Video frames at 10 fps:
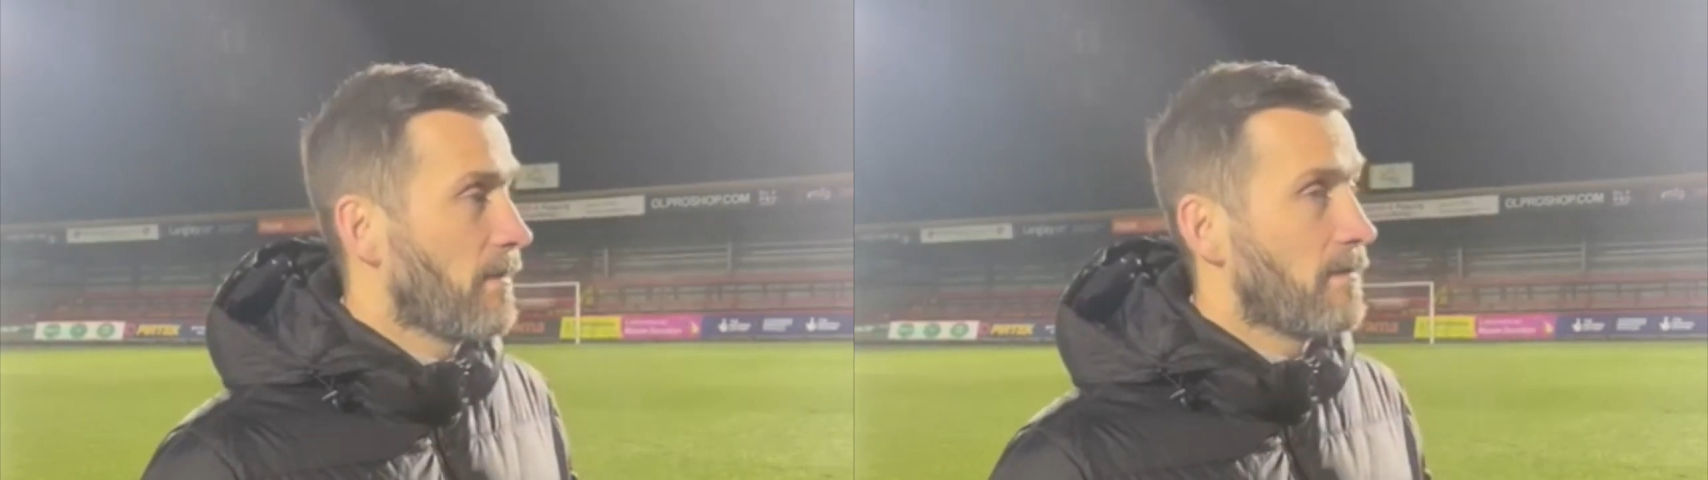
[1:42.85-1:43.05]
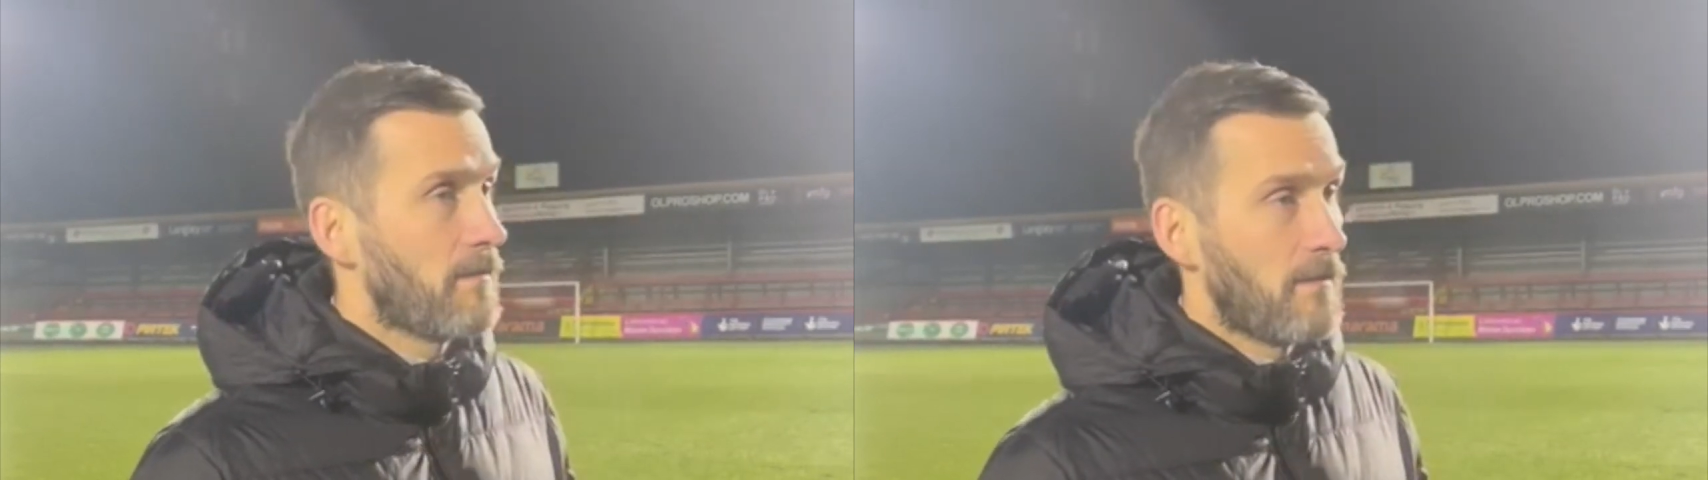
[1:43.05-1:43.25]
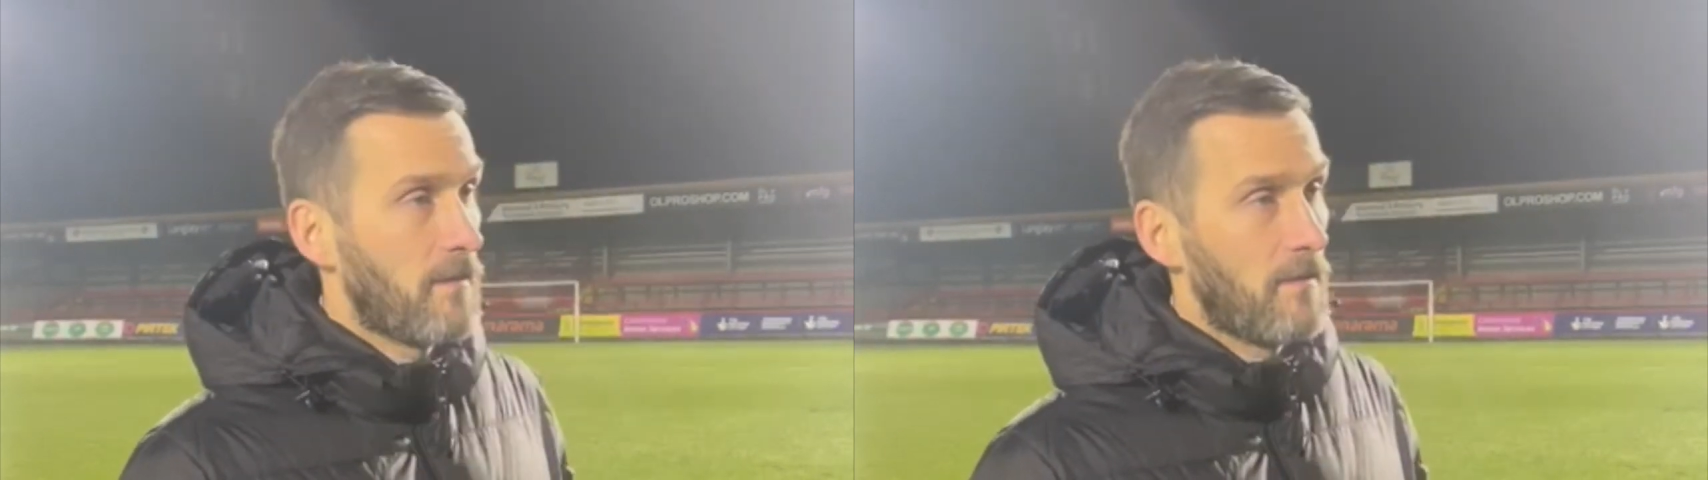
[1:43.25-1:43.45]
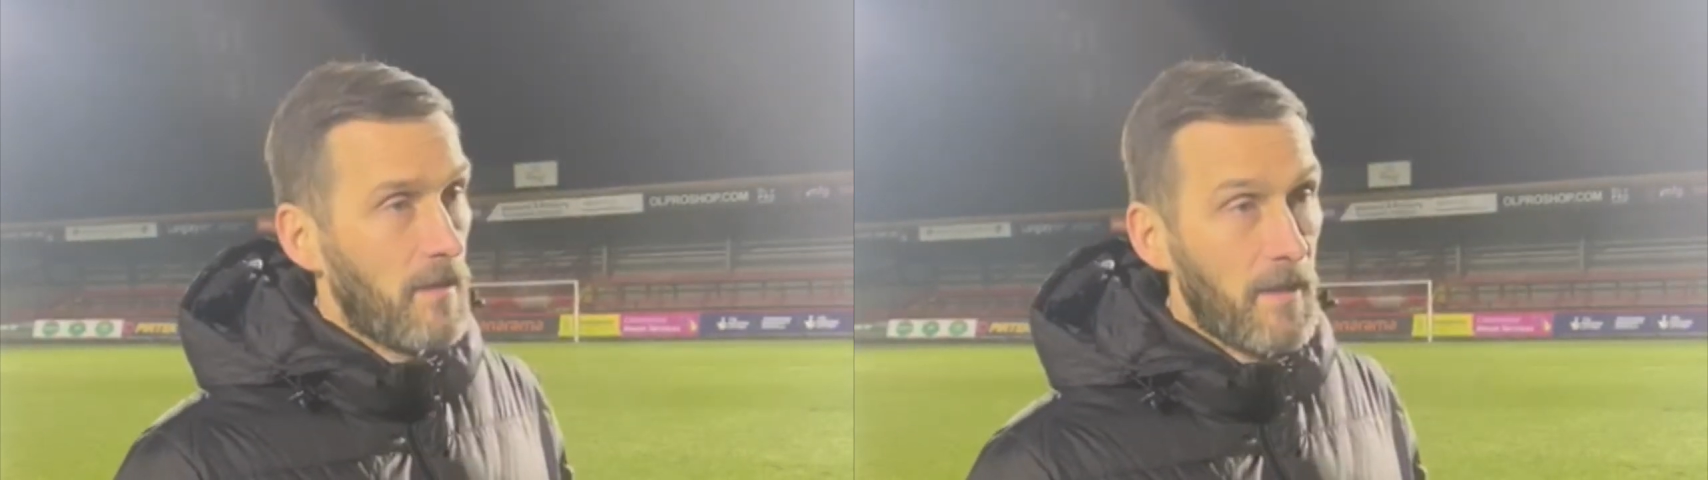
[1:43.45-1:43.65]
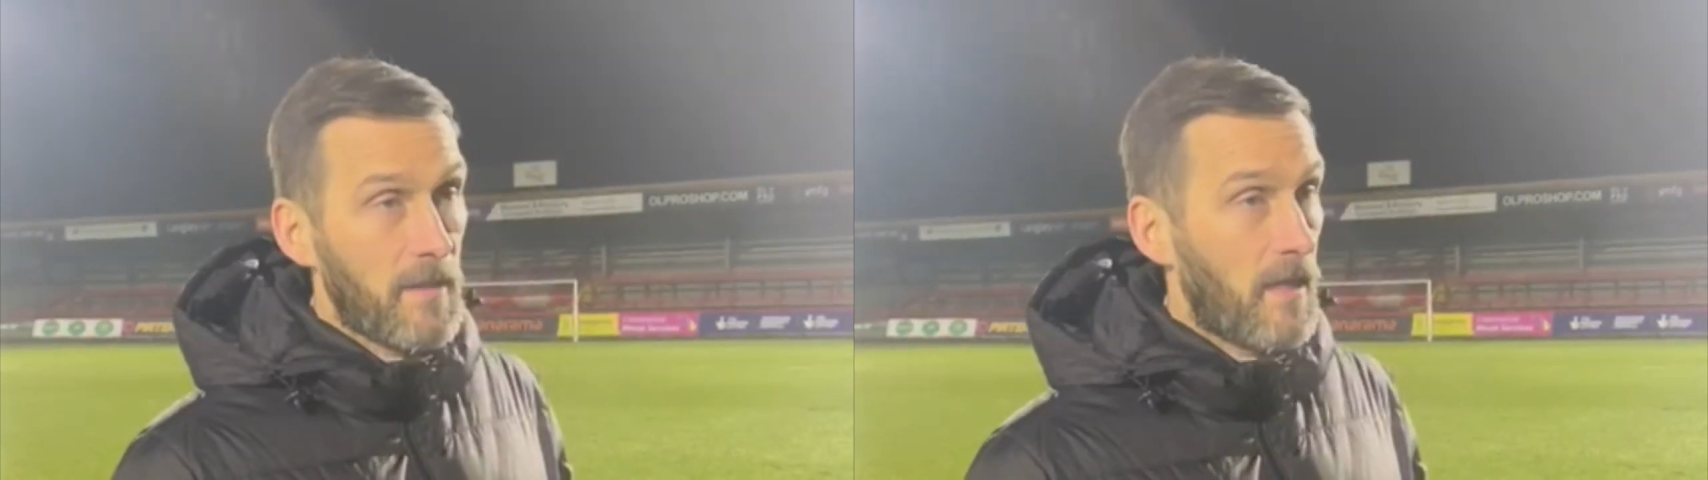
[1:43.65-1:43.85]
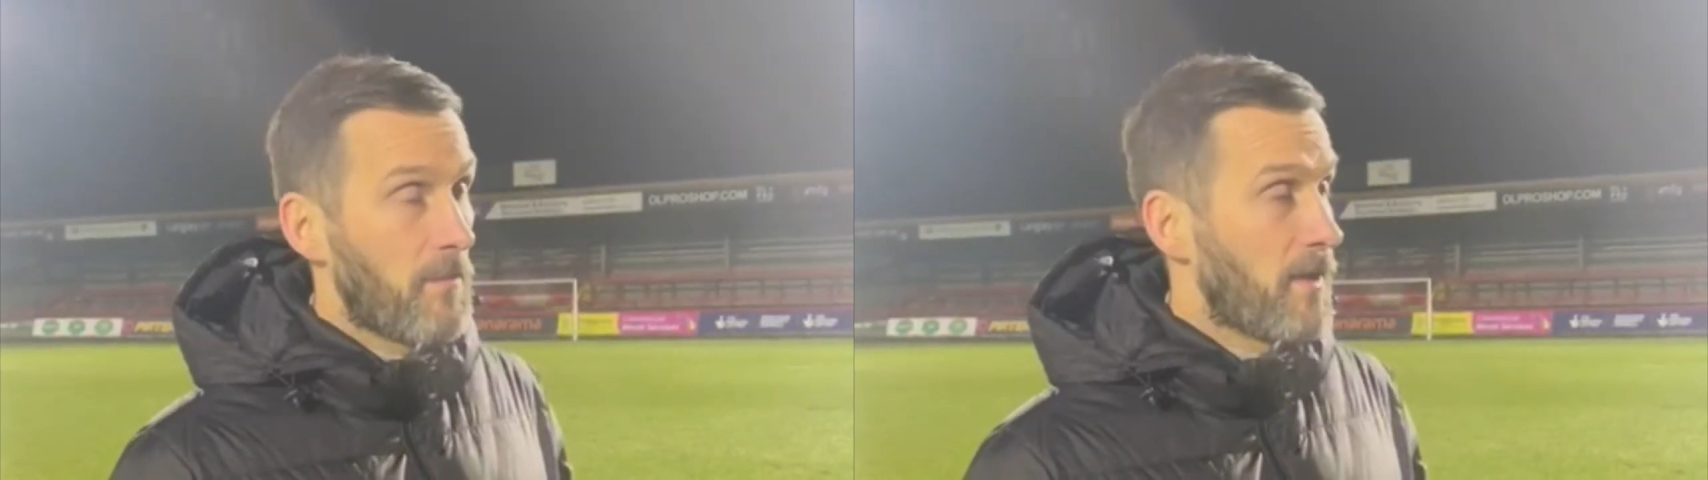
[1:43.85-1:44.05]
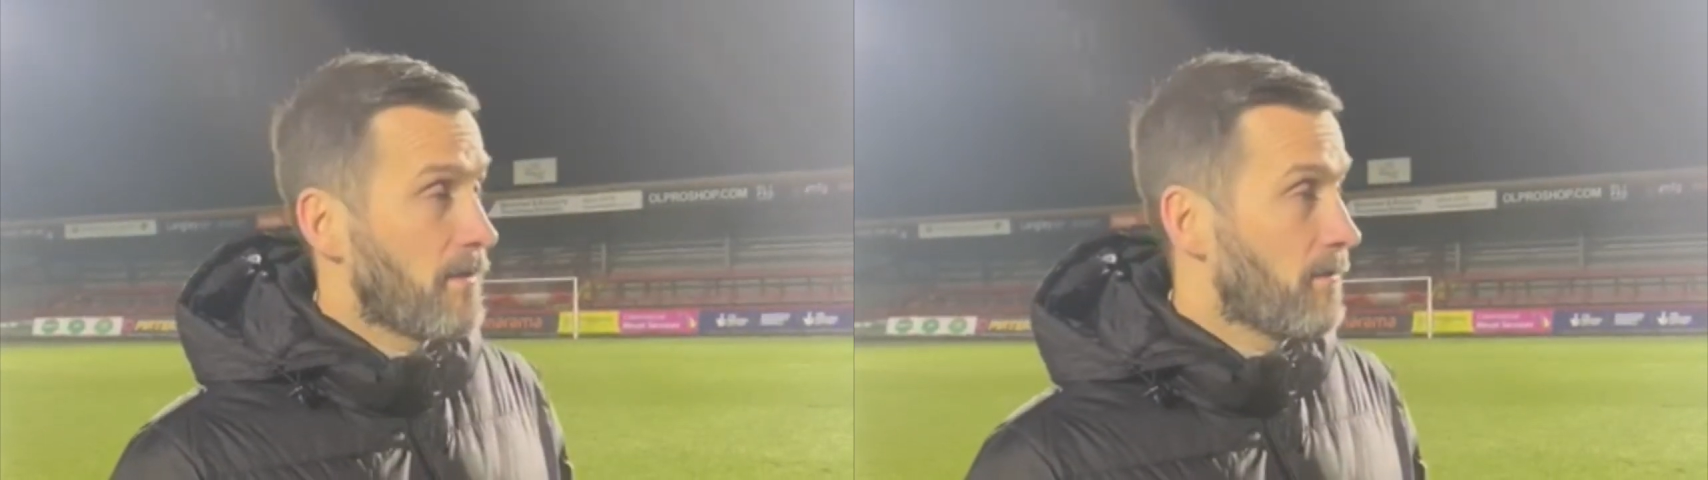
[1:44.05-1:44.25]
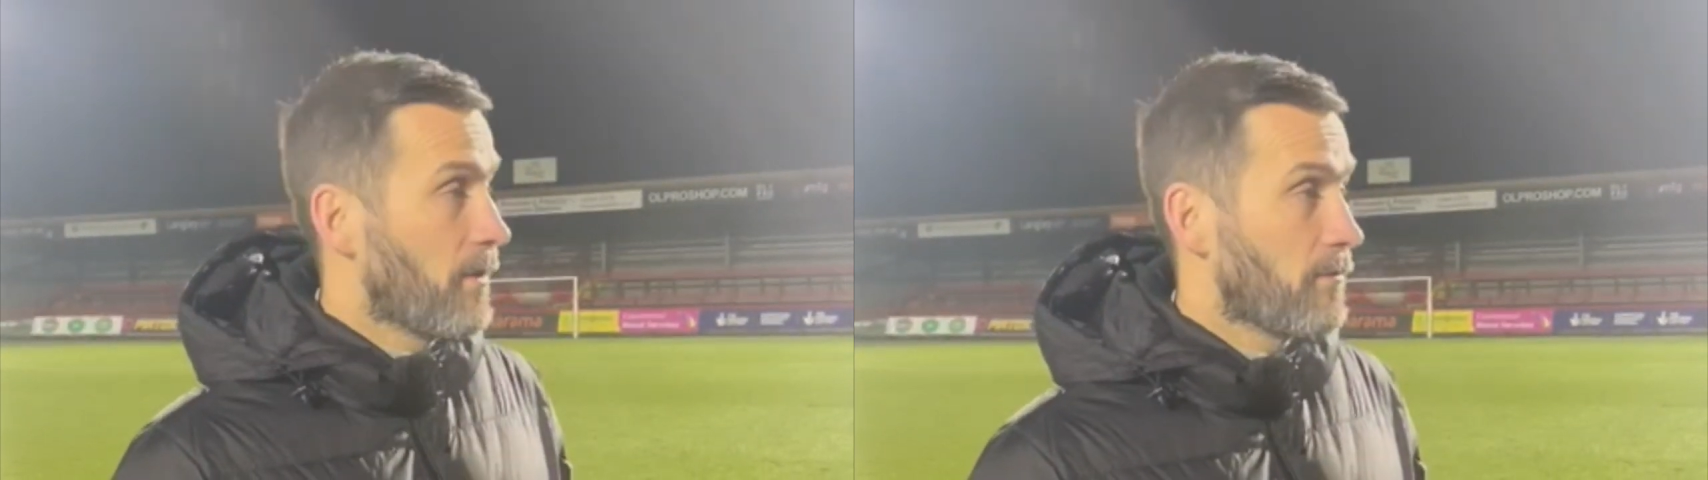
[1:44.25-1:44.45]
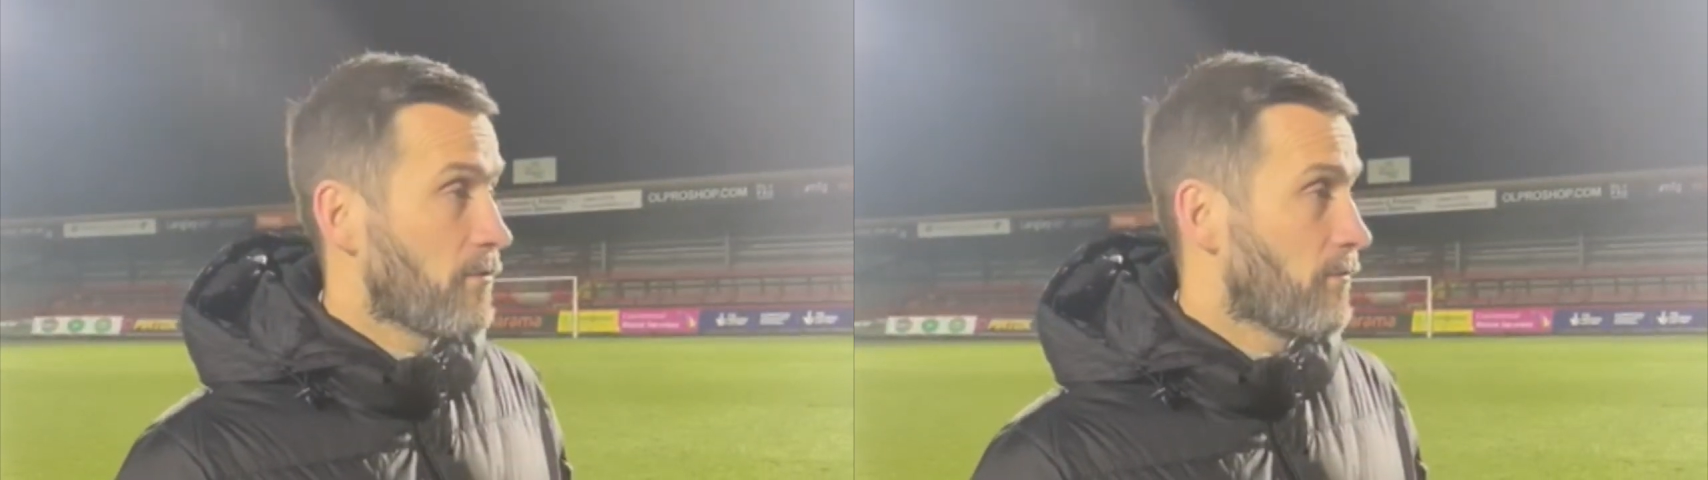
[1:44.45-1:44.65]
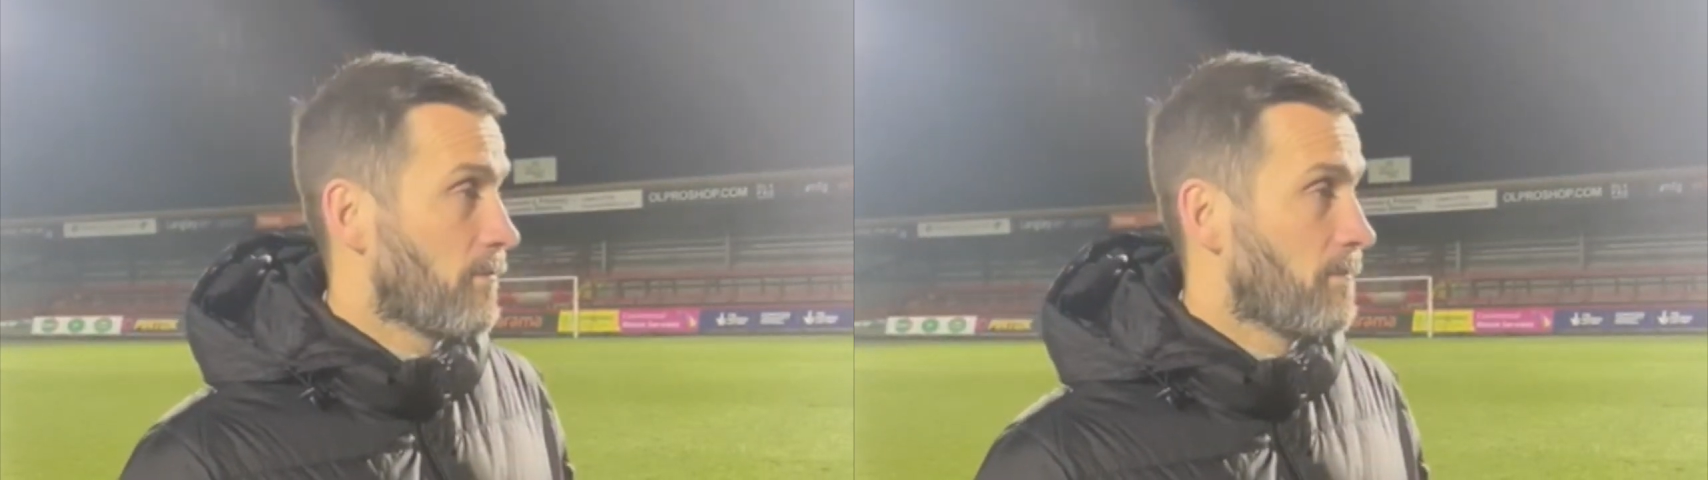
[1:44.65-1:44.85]
And yeah, he came in and did well,
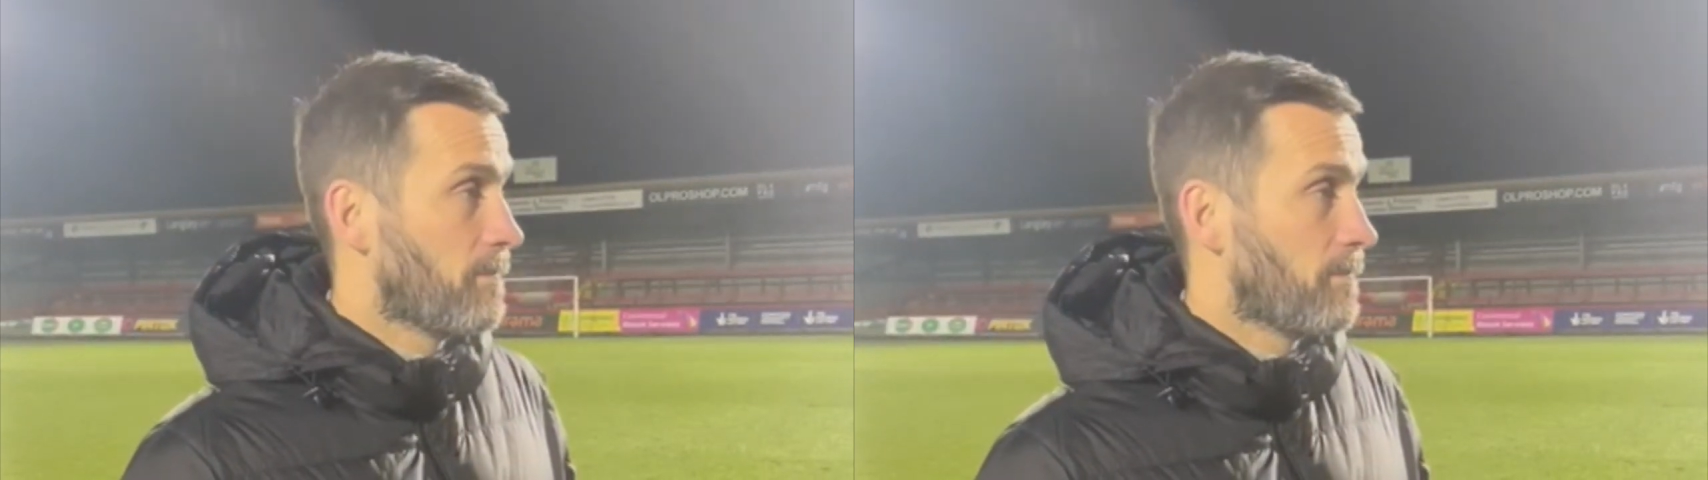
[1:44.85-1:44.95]
Jordan.